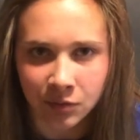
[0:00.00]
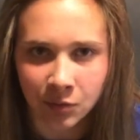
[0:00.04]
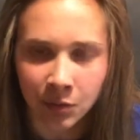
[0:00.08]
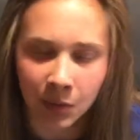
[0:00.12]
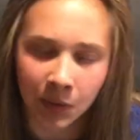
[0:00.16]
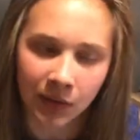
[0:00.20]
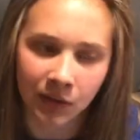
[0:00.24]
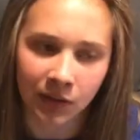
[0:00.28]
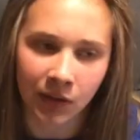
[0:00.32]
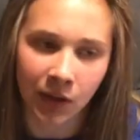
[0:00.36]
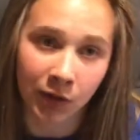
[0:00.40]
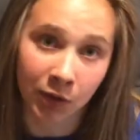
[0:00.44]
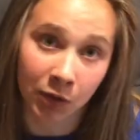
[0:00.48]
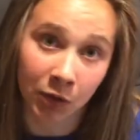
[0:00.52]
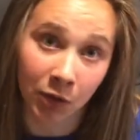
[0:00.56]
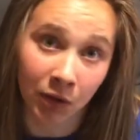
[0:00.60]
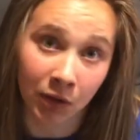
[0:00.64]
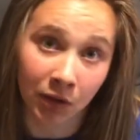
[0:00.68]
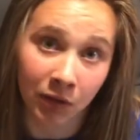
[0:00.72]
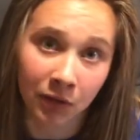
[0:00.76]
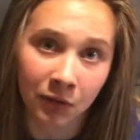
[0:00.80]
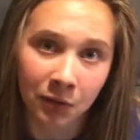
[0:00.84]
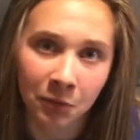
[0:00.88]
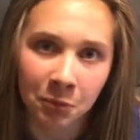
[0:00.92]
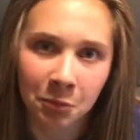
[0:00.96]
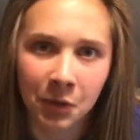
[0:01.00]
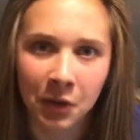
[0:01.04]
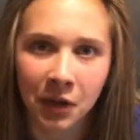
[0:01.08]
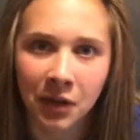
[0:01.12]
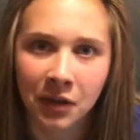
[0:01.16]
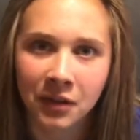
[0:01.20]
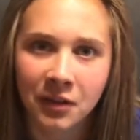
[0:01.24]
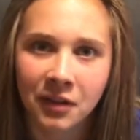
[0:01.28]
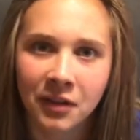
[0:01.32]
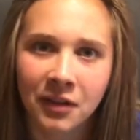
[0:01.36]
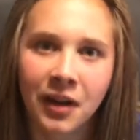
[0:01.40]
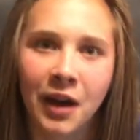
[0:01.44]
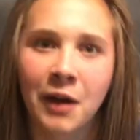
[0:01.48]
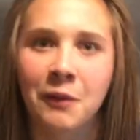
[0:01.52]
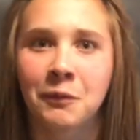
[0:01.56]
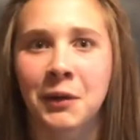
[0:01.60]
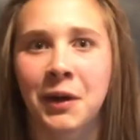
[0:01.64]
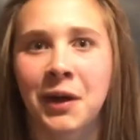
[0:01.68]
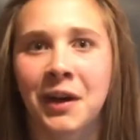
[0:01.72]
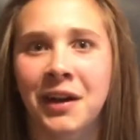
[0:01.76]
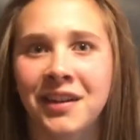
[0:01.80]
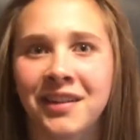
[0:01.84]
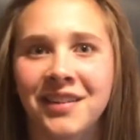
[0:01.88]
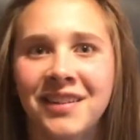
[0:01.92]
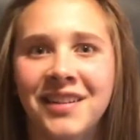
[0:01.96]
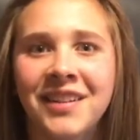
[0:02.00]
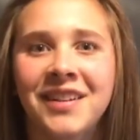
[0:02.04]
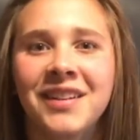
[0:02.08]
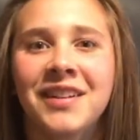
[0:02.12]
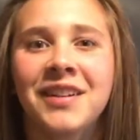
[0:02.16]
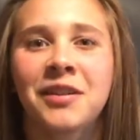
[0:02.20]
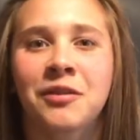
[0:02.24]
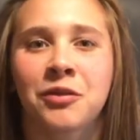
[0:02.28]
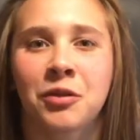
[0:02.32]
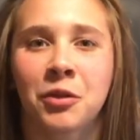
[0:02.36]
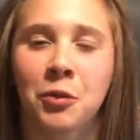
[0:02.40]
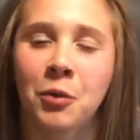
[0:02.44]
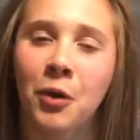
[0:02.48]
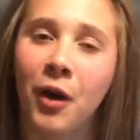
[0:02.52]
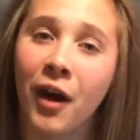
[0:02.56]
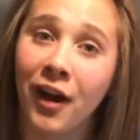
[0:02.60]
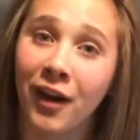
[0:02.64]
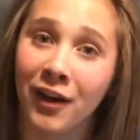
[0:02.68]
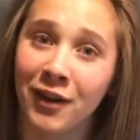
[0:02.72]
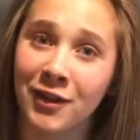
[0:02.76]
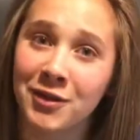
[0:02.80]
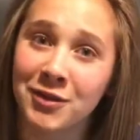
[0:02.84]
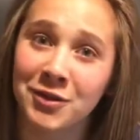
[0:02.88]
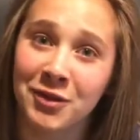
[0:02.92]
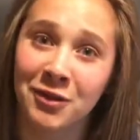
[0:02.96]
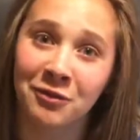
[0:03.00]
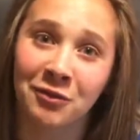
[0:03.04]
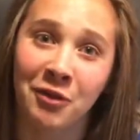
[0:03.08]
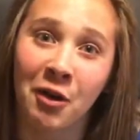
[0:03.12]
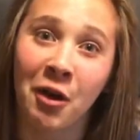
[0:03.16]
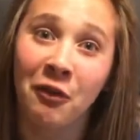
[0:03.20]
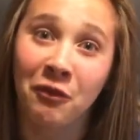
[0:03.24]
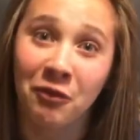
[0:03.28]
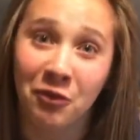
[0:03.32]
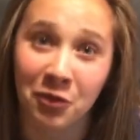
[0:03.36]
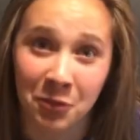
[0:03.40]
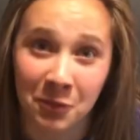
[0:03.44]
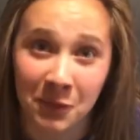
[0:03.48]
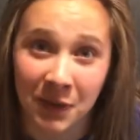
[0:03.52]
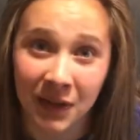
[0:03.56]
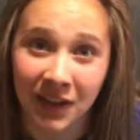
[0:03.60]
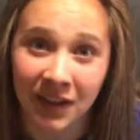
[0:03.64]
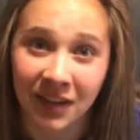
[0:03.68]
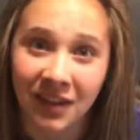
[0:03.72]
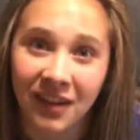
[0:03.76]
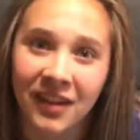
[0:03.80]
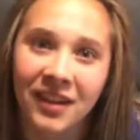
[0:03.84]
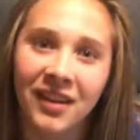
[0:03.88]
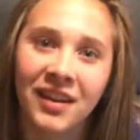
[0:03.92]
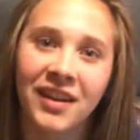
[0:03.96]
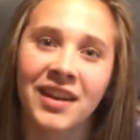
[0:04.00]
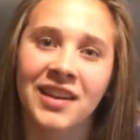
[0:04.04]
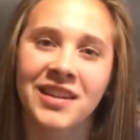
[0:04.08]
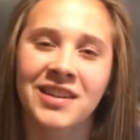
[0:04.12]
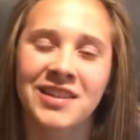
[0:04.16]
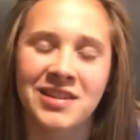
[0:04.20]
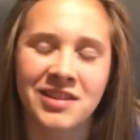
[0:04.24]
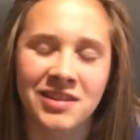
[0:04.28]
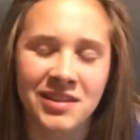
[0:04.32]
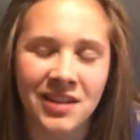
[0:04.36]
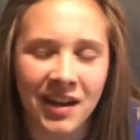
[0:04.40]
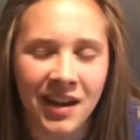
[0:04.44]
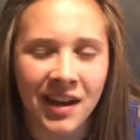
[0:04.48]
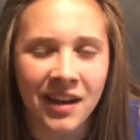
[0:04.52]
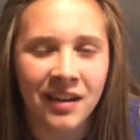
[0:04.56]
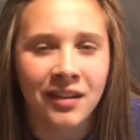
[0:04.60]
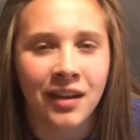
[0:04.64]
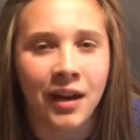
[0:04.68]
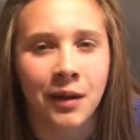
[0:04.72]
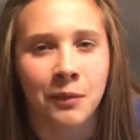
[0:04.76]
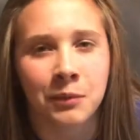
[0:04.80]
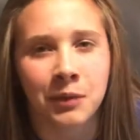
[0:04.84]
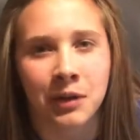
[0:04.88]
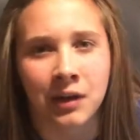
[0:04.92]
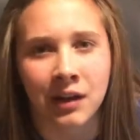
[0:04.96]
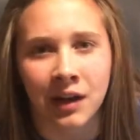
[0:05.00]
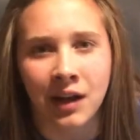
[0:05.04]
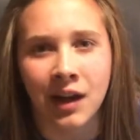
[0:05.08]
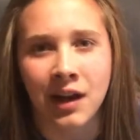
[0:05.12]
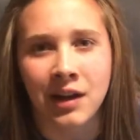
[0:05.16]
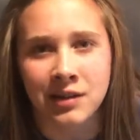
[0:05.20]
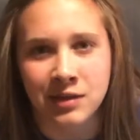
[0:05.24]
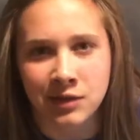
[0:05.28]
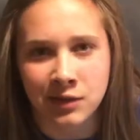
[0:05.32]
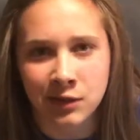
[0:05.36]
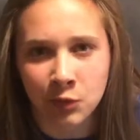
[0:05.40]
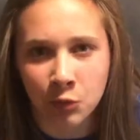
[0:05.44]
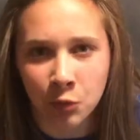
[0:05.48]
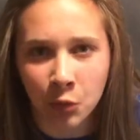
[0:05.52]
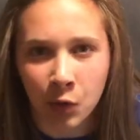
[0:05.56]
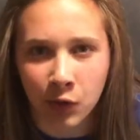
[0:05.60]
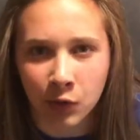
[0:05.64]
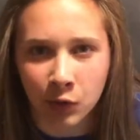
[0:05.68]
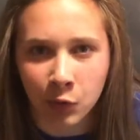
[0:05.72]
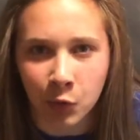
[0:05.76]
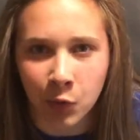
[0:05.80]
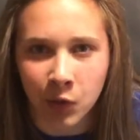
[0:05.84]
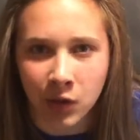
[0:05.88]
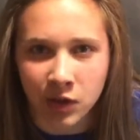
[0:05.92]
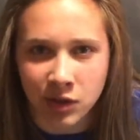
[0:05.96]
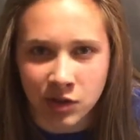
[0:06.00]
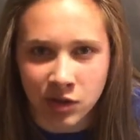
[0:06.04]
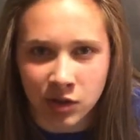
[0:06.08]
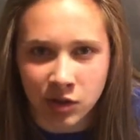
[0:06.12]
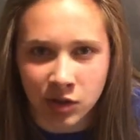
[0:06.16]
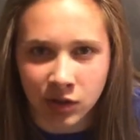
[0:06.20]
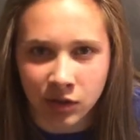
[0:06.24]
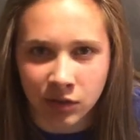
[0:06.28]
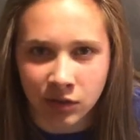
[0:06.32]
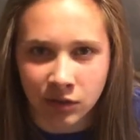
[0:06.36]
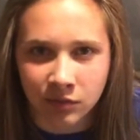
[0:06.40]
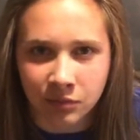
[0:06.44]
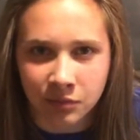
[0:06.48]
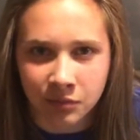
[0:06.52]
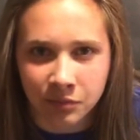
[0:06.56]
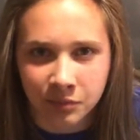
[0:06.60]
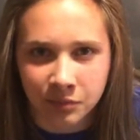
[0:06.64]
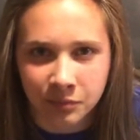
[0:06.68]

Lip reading: I mean, I could, but I'm not. For why you should vote for me. Instead, I'm gonna ask you one question.